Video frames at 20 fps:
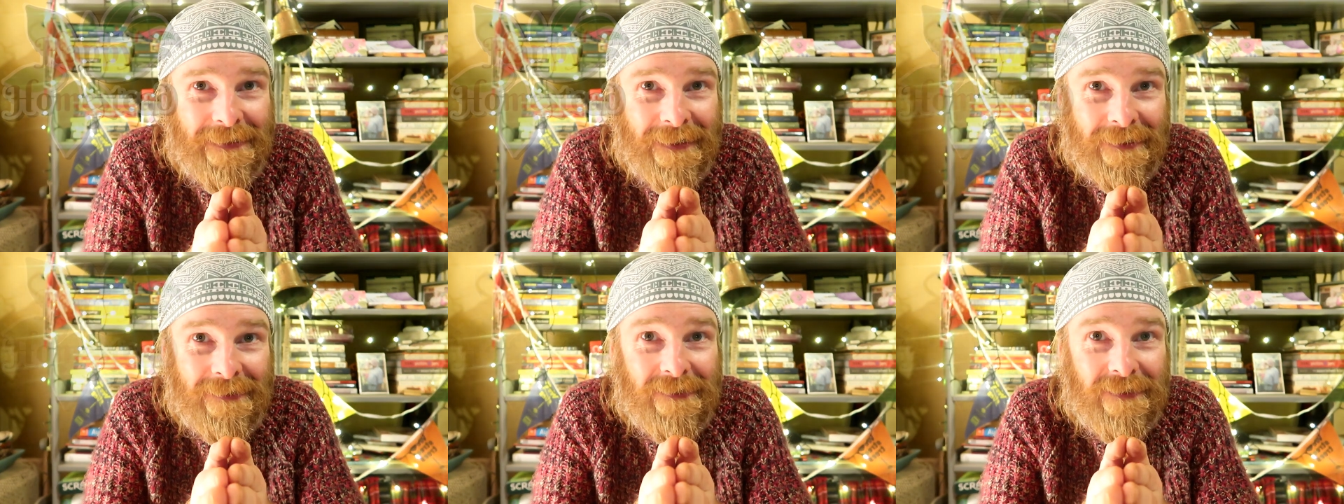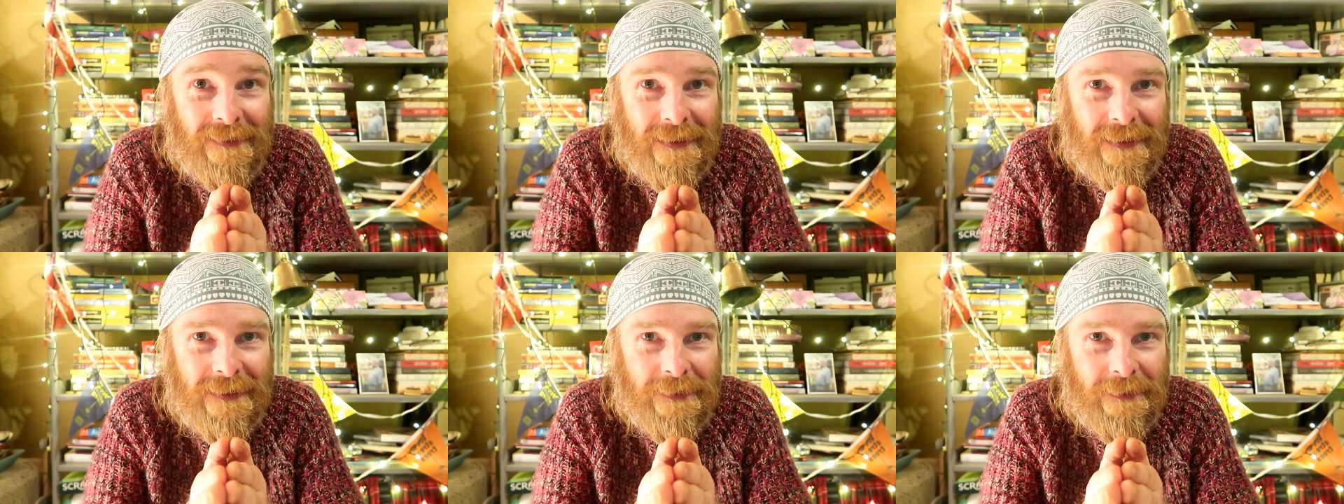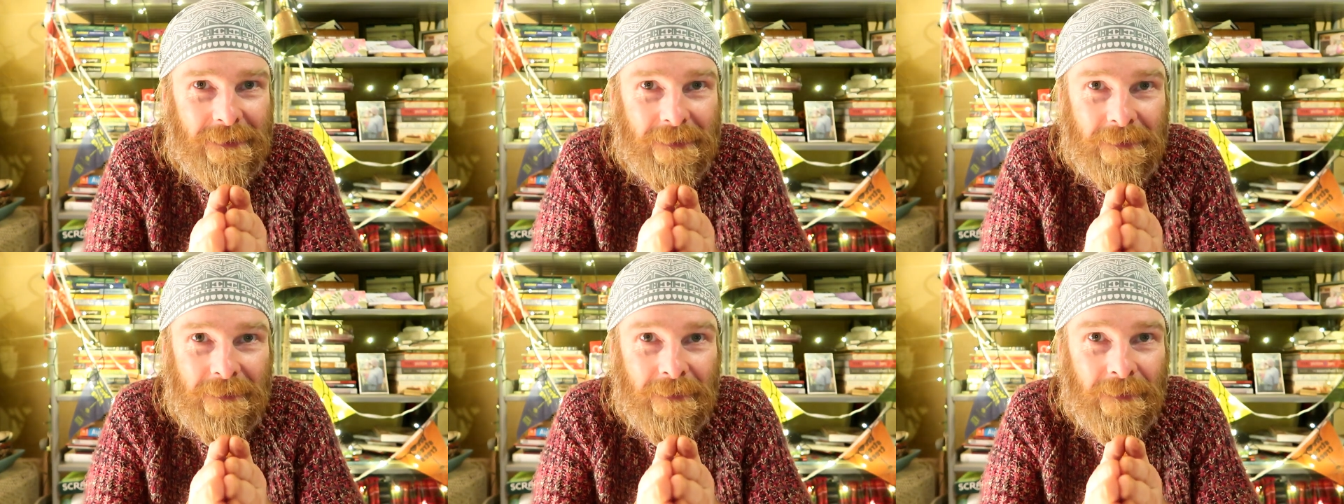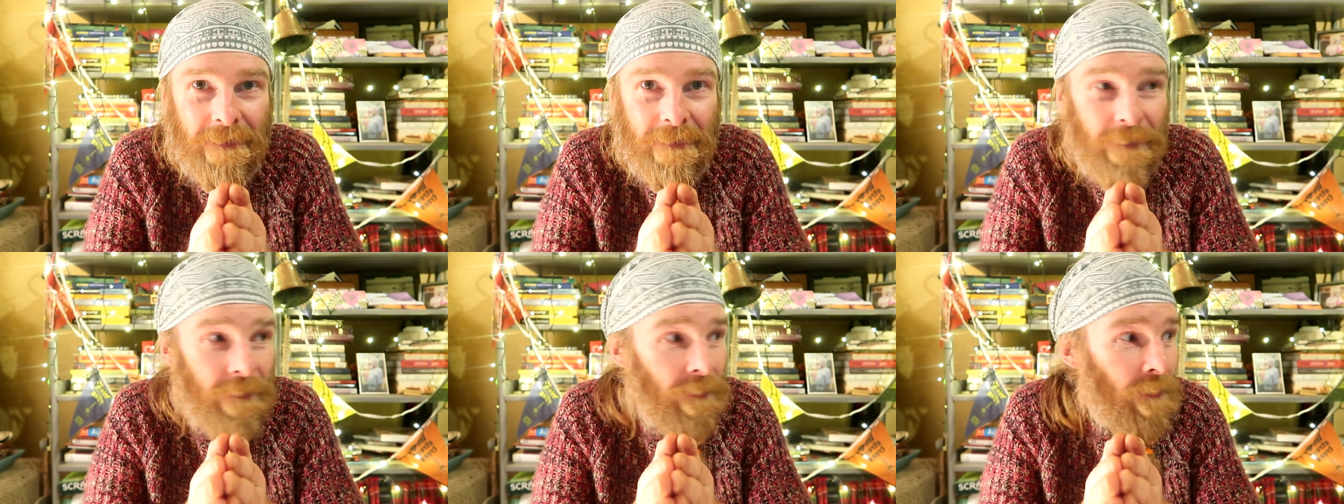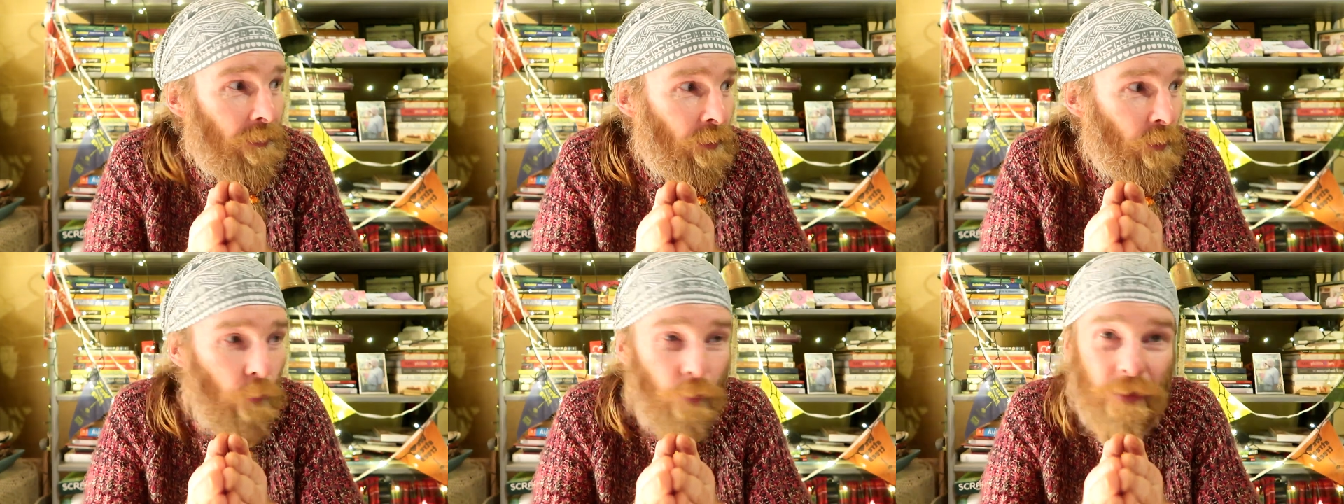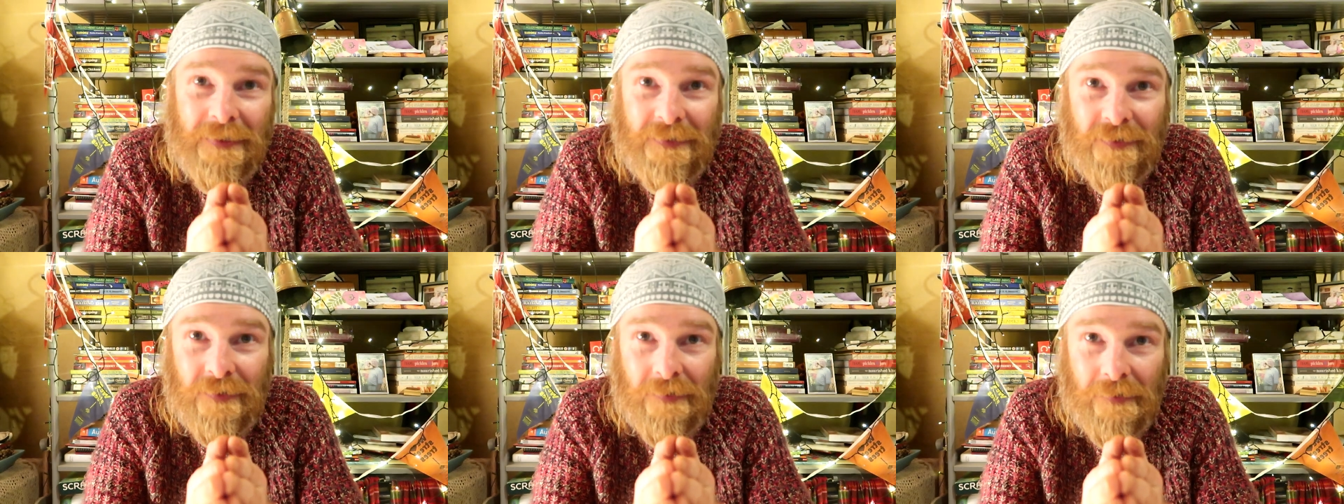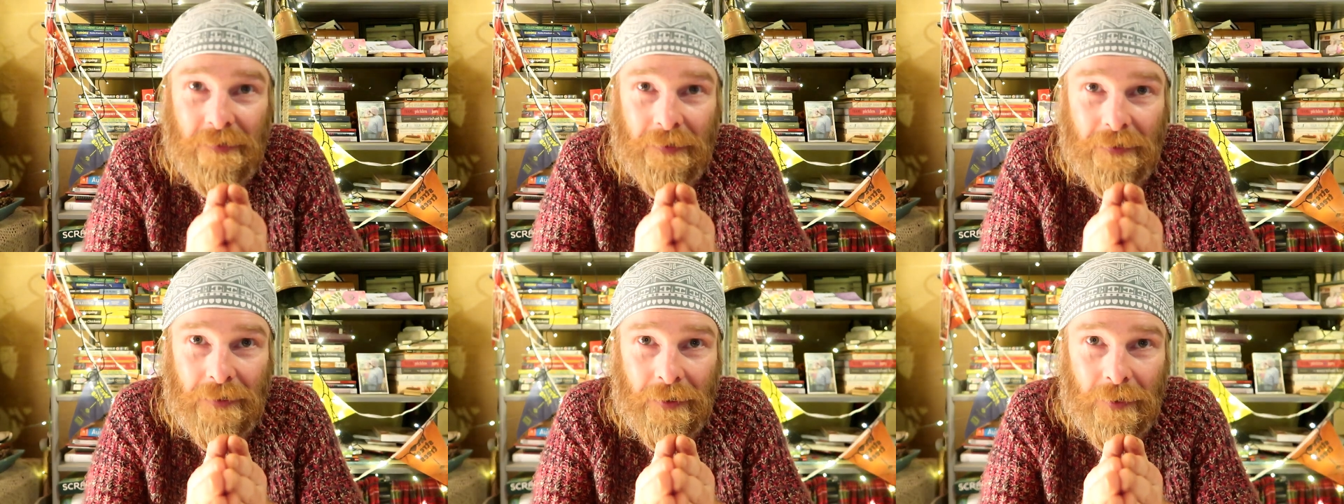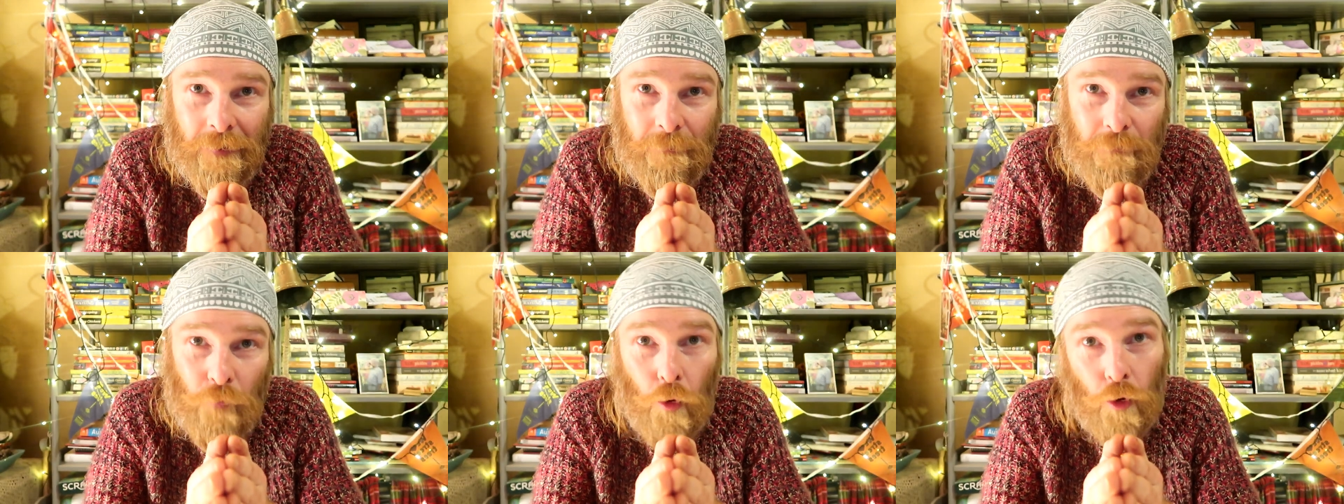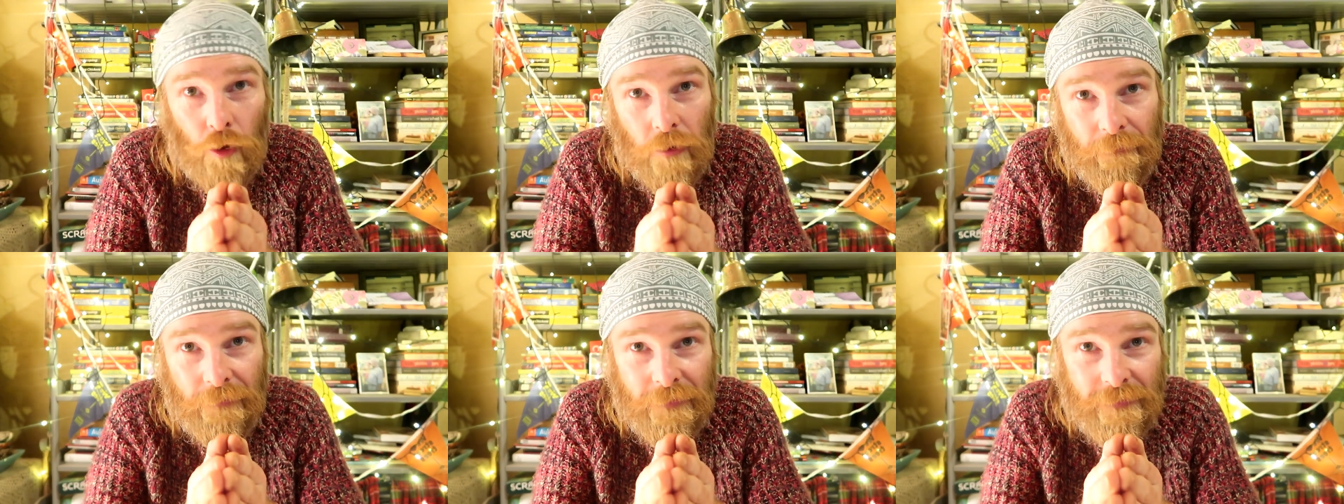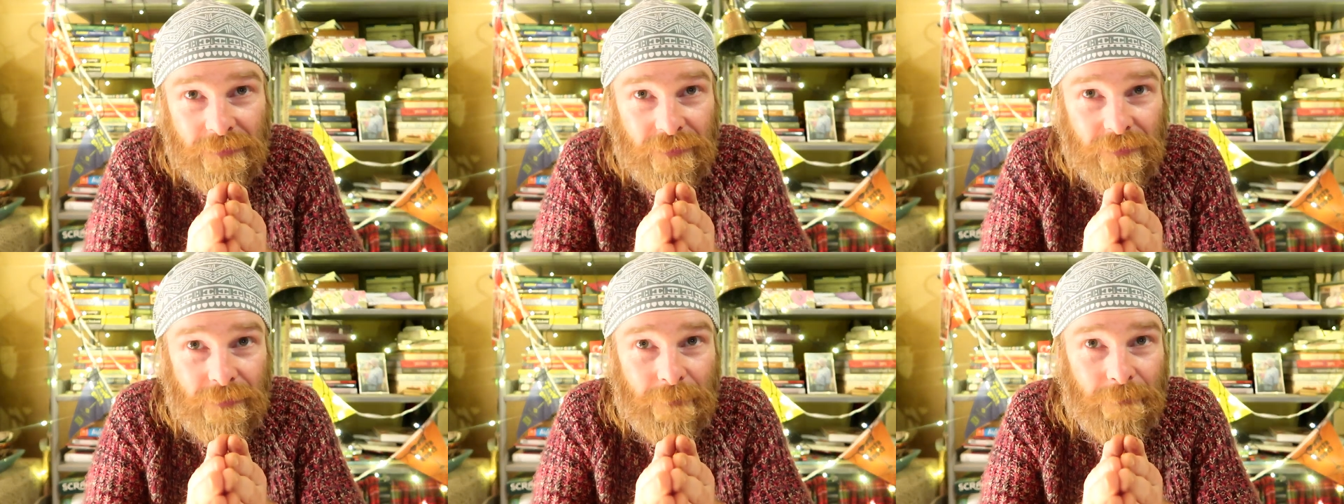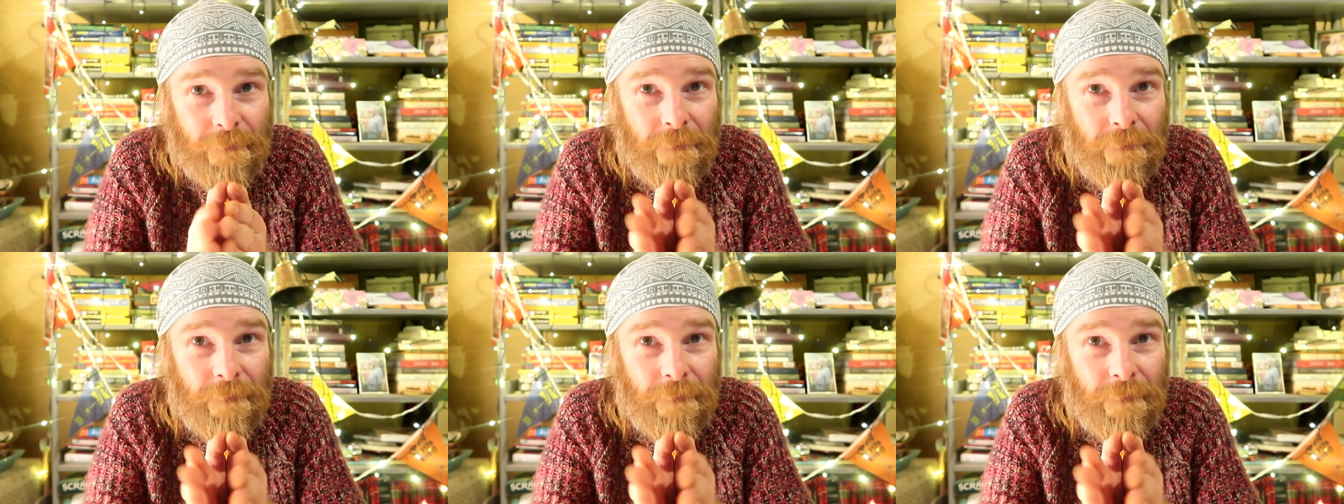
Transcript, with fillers: nineteen. We certainly are, all of us.